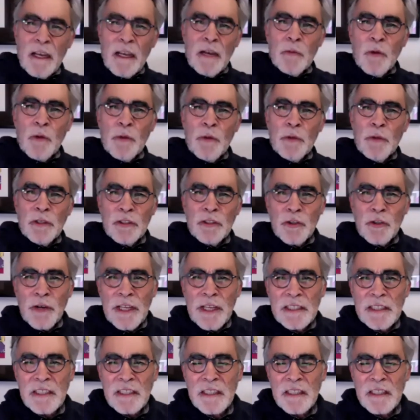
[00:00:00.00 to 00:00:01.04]
and what was your
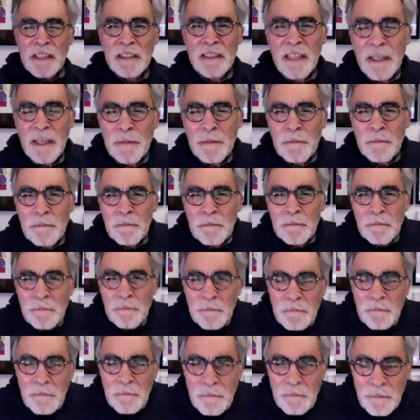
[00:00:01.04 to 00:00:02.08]
age at this time?
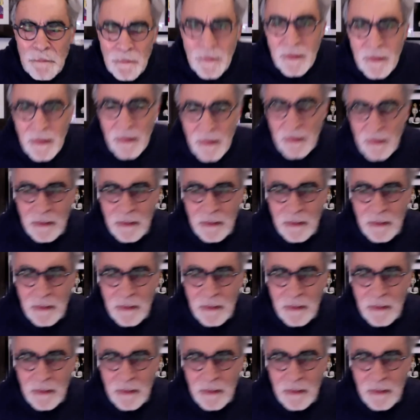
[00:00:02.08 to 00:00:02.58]
I